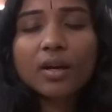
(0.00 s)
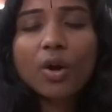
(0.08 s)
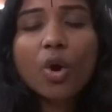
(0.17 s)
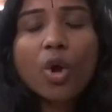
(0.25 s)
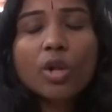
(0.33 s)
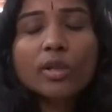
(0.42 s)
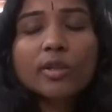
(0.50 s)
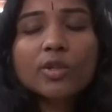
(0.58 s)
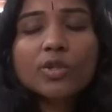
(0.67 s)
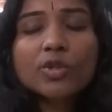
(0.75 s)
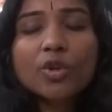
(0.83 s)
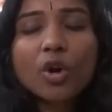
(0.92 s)
All
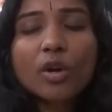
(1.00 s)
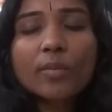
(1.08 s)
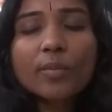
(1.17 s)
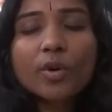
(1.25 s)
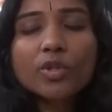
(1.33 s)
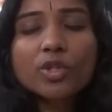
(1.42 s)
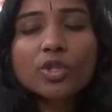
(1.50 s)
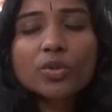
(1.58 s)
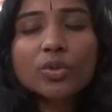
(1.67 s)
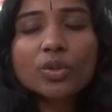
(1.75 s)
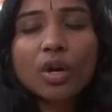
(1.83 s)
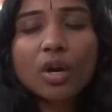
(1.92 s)
those
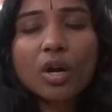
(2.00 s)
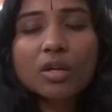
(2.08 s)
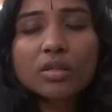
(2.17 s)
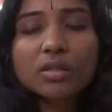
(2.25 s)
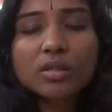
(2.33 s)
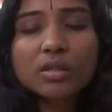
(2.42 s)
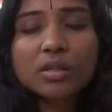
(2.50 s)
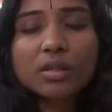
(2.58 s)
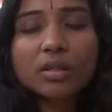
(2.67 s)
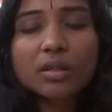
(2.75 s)
non-positive thoughts